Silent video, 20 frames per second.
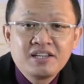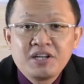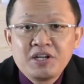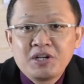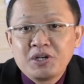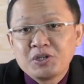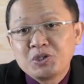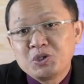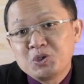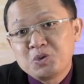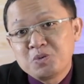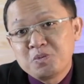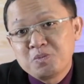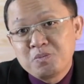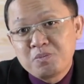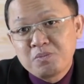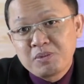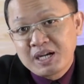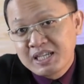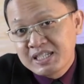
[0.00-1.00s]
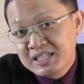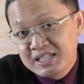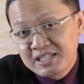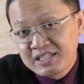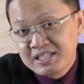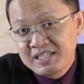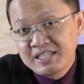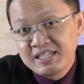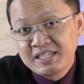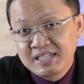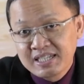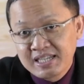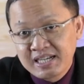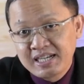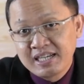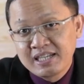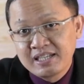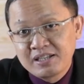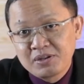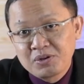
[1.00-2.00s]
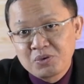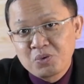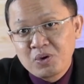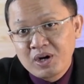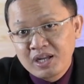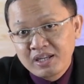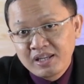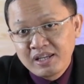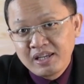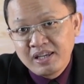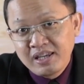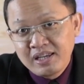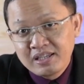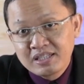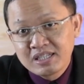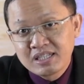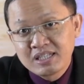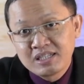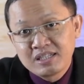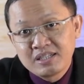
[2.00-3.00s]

you must decide what is